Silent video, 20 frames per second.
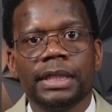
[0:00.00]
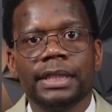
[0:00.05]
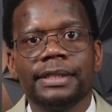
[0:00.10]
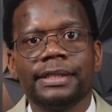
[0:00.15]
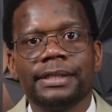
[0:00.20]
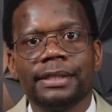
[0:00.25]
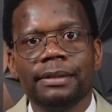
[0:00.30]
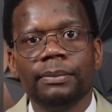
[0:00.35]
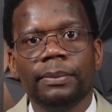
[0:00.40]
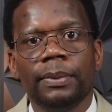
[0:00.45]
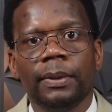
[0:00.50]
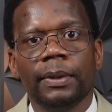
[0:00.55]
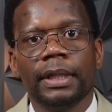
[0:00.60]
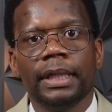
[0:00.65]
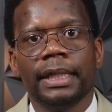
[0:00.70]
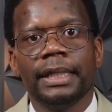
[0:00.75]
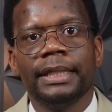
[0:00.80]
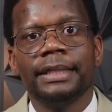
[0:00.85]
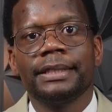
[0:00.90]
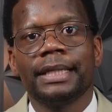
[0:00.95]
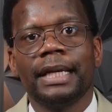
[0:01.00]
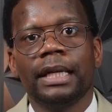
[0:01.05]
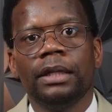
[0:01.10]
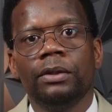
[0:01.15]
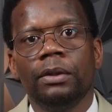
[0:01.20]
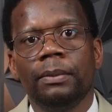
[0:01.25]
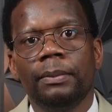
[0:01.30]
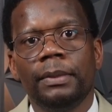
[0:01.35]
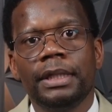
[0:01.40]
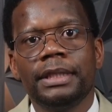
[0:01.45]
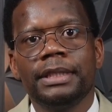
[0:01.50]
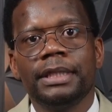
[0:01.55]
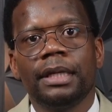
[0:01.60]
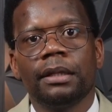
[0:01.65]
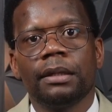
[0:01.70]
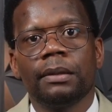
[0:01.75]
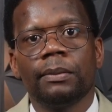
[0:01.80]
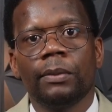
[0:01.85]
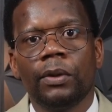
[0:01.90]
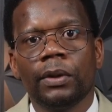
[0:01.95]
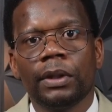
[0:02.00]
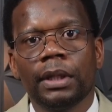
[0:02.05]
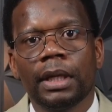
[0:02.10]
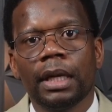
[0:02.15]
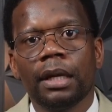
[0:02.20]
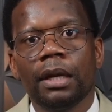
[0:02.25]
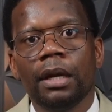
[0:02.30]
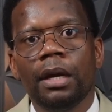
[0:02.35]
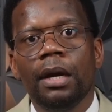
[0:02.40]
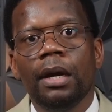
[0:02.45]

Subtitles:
is simple, is I normally tell them, okay,